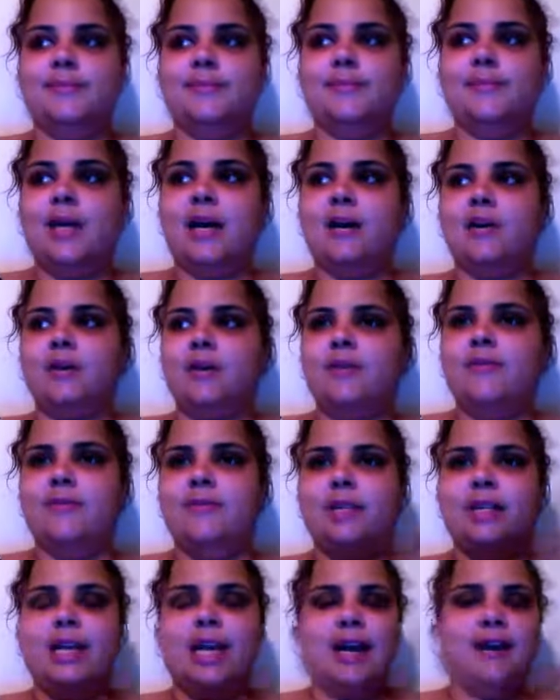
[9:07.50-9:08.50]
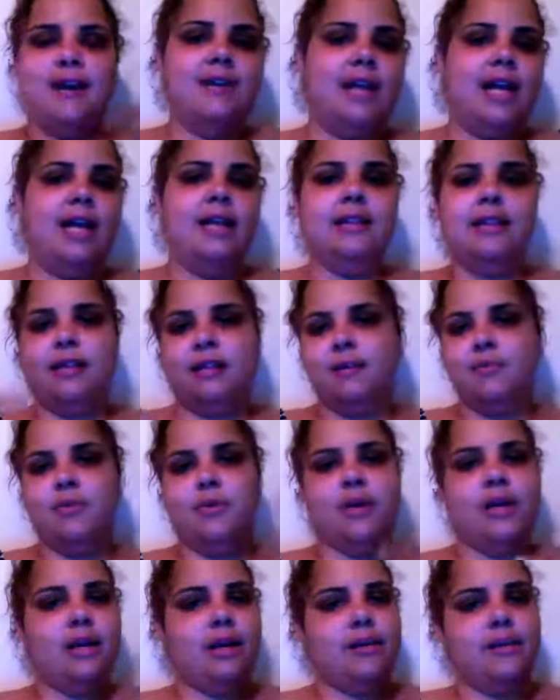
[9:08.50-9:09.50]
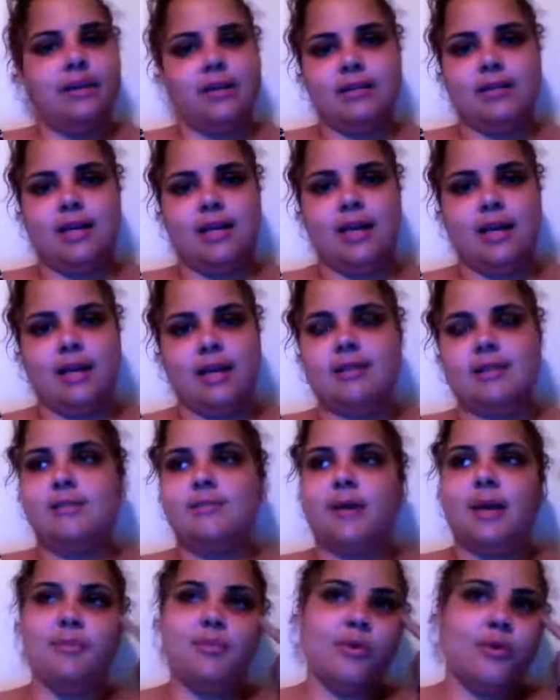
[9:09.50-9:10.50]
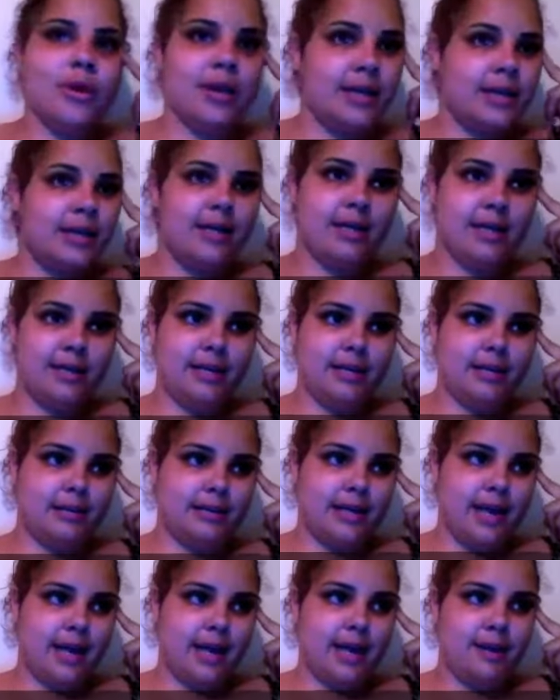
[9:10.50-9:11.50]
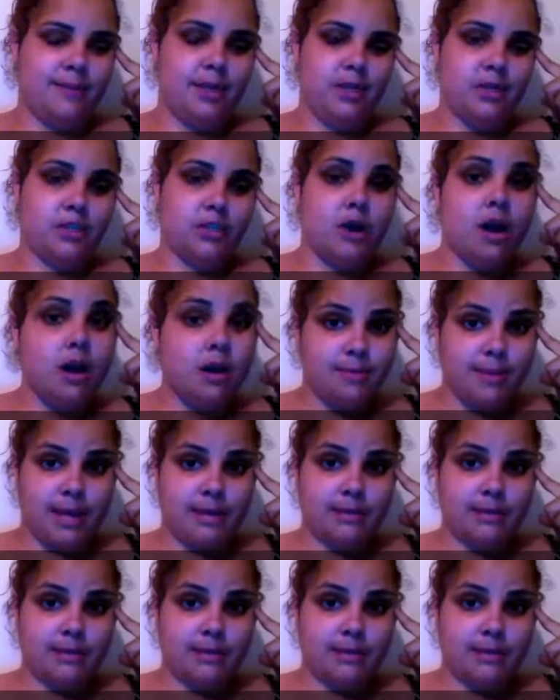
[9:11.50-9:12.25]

don't even really have an ending point on this, I guess. My point is that I'm going to talk about